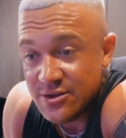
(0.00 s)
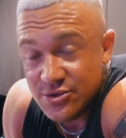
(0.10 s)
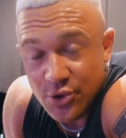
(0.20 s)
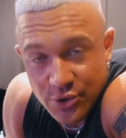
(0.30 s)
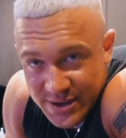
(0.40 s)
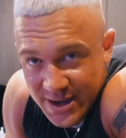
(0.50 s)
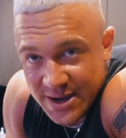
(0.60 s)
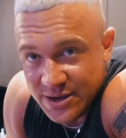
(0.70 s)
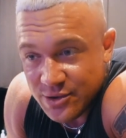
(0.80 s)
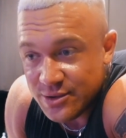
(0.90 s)
no
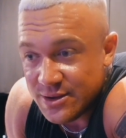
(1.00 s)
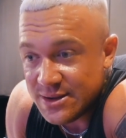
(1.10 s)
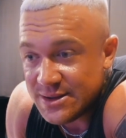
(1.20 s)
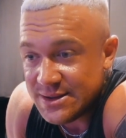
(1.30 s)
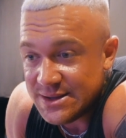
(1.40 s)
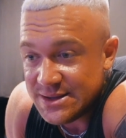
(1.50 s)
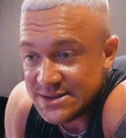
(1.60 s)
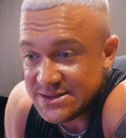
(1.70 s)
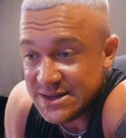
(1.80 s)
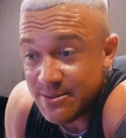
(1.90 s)
cardio
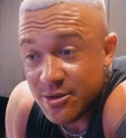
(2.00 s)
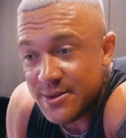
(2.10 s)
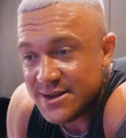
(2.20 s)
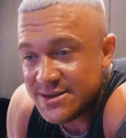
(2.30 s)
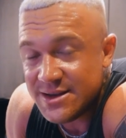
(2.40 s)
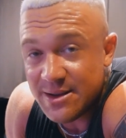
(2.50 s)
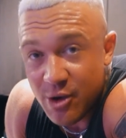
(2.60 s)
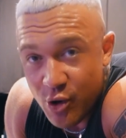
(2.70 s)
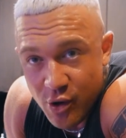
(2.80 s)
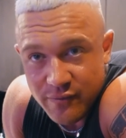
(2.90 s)
is implemented, and
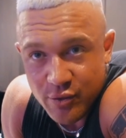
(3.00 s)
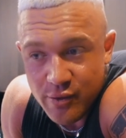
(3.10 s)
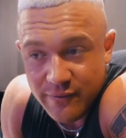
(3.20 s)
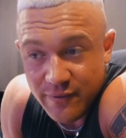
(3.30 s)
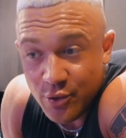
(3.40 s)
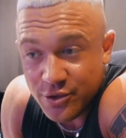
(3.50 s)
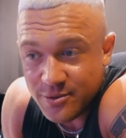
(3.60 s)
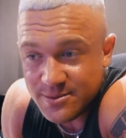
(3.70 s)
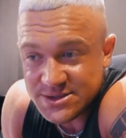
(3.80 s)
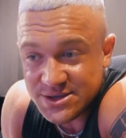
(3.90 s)
my overall
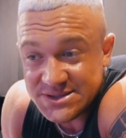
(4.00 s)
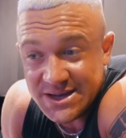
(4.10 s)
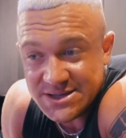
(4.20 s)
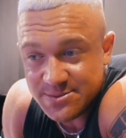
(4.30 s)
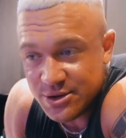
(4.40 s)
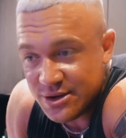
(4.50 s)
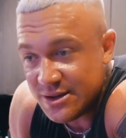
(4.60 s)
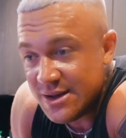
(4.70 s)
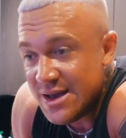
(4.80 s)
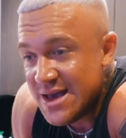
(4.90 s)
volume, so sets per
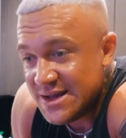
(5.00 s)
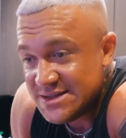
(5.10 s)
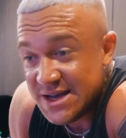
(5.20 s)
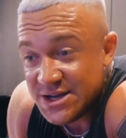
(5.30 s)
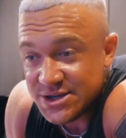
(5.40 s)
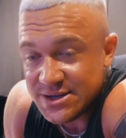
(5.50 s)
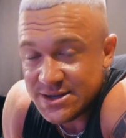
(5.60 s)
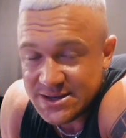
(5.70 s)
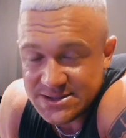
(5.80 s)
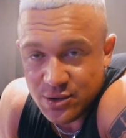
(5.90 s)

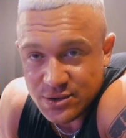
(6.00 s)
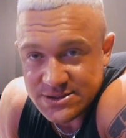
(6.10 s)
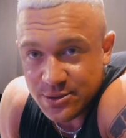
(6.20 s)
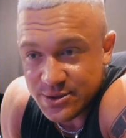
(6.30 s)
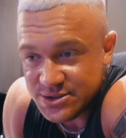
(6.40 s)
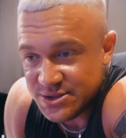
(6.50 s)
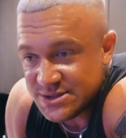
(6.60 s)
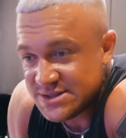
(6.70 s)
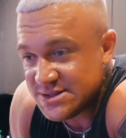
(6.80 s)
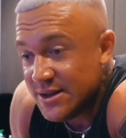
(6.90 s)
session, is also reduced.